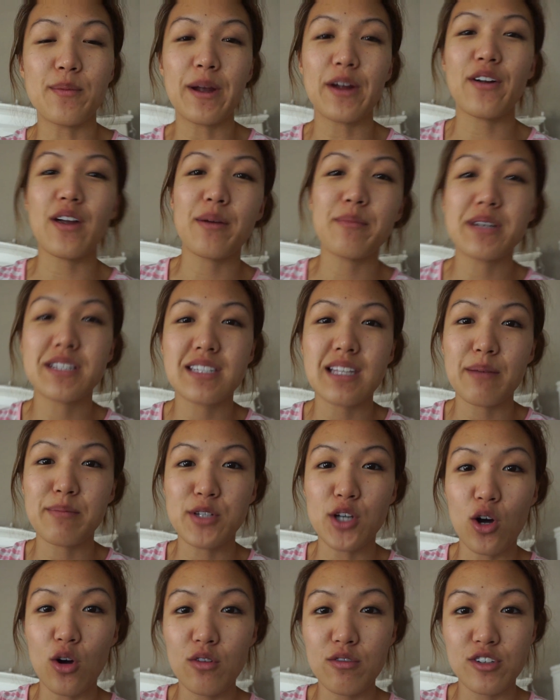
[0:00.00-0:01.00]
My grandma slept
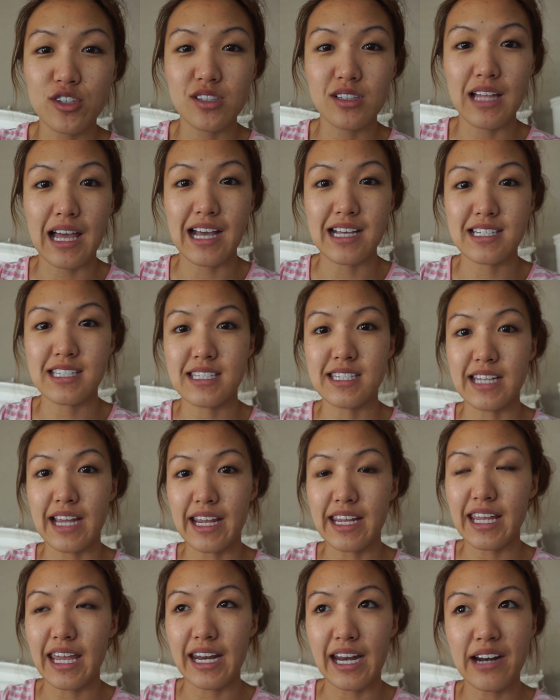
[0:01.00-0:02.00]
over last
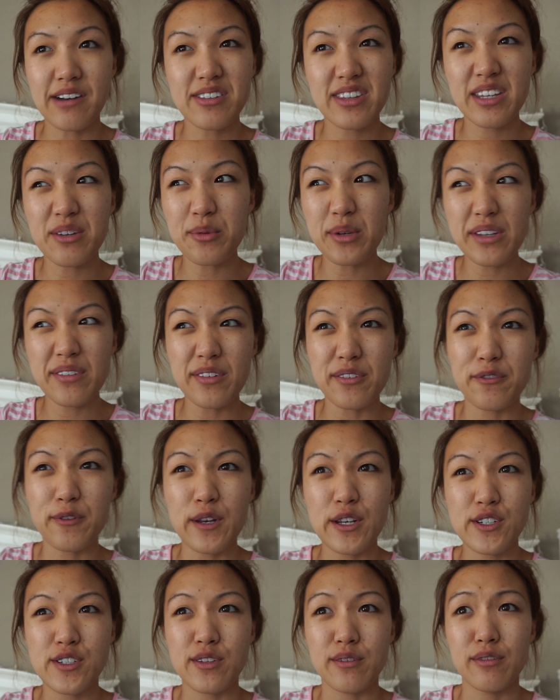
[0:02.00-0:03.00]
night, and I don't think we even
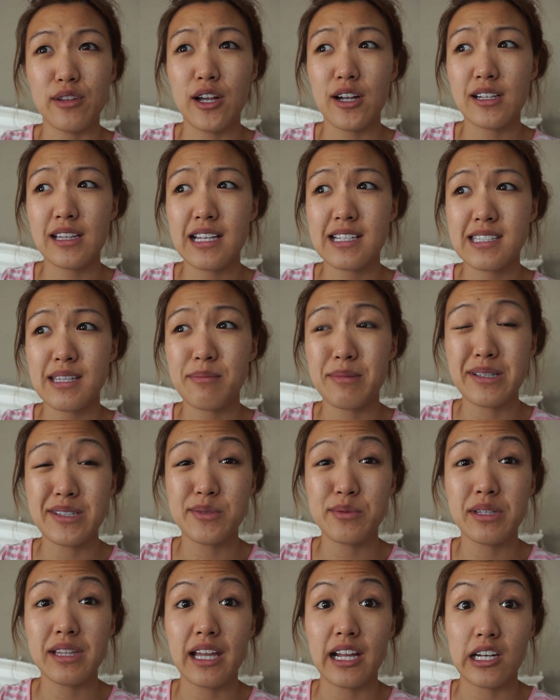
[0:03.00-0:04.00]
finished the vlog last night because
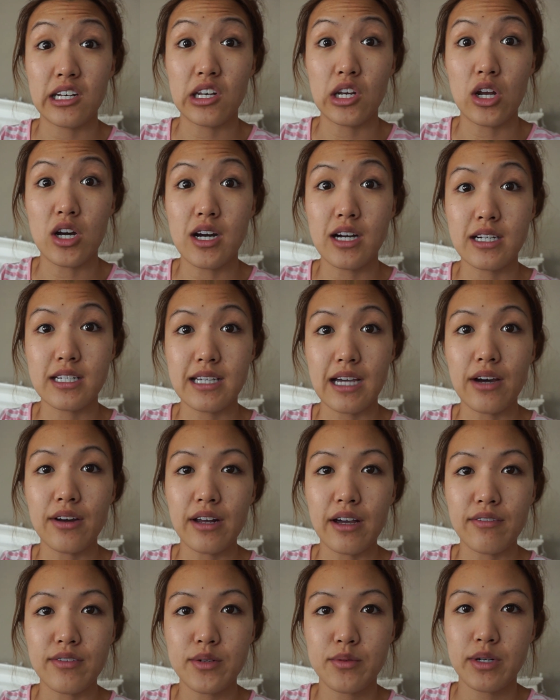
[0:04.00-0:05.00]
we like knocked out
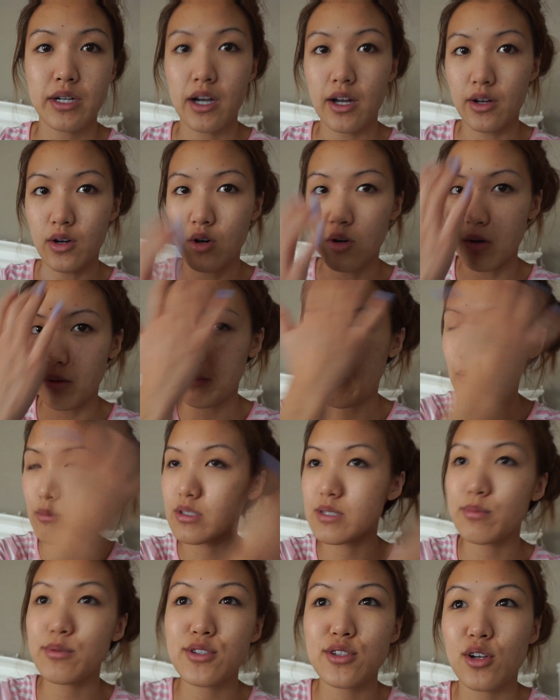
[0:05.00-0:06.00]
after we got home. I was
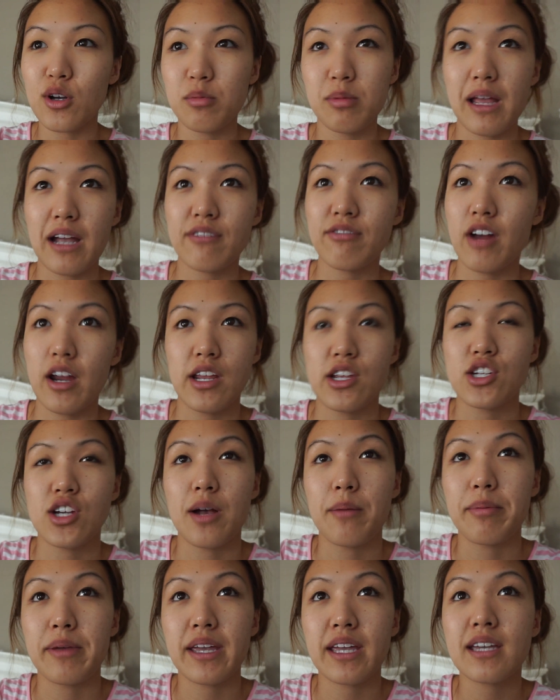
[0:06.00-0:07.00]
supposed to go Black Friday
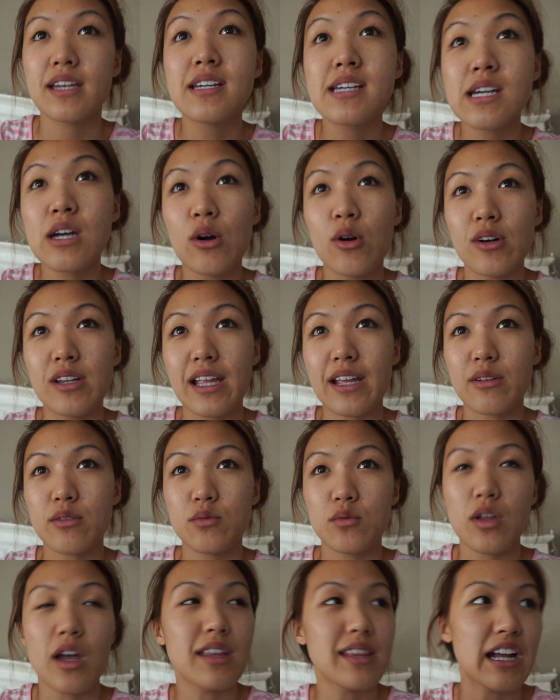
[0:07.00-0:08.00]
shopping, or like
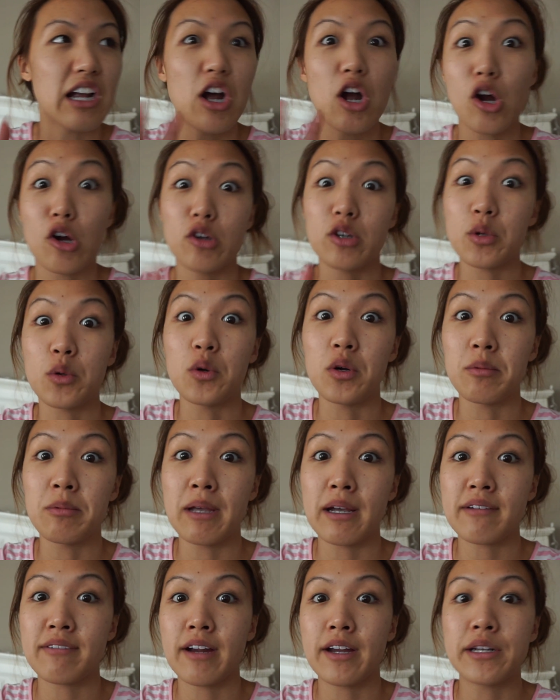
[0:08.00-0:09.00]
not like hardcore
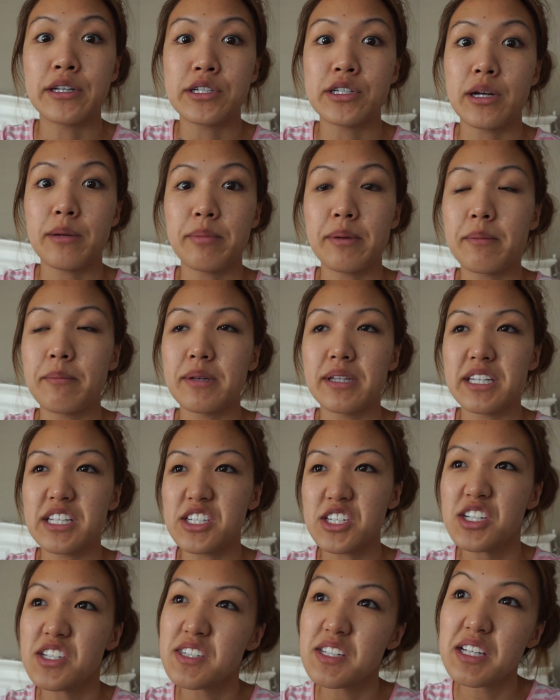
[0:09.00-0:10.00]
Black Friday shopping, but like
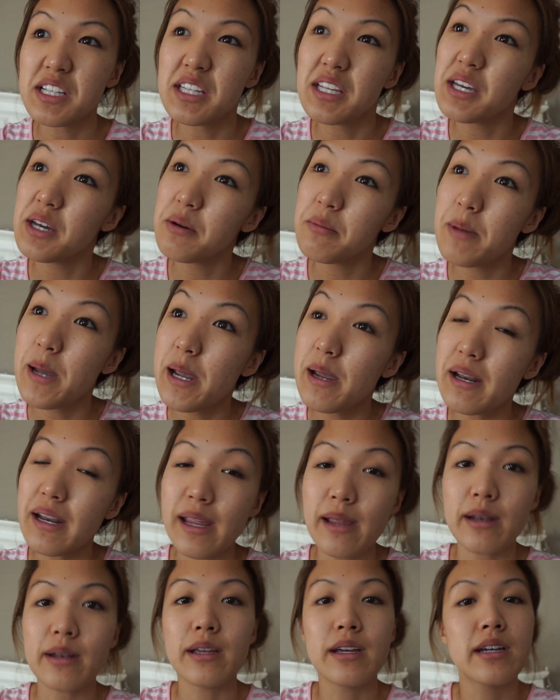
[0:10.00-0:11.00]
just a little bit,
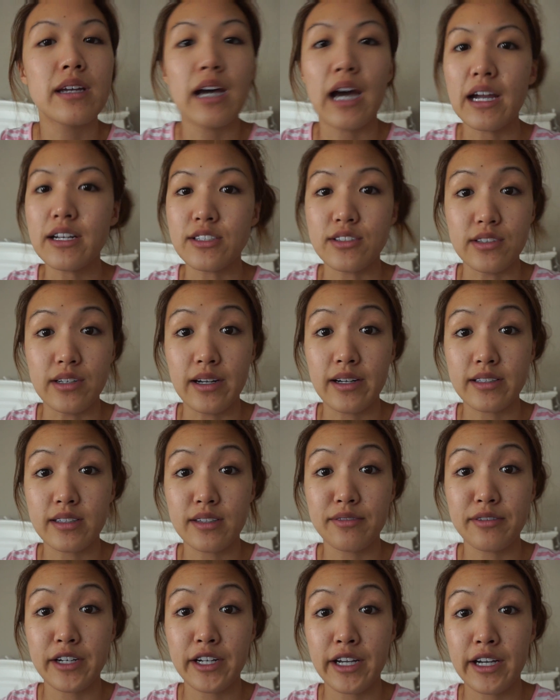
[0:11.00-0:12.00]
and I just knocked the
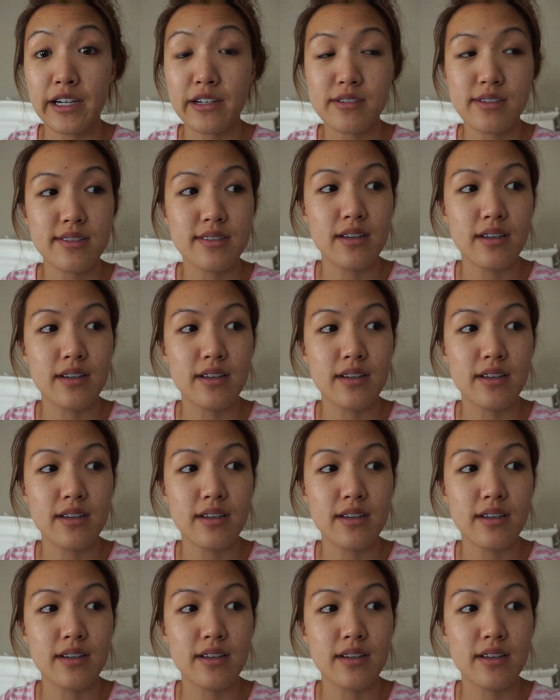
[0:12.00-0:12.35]
fuck out.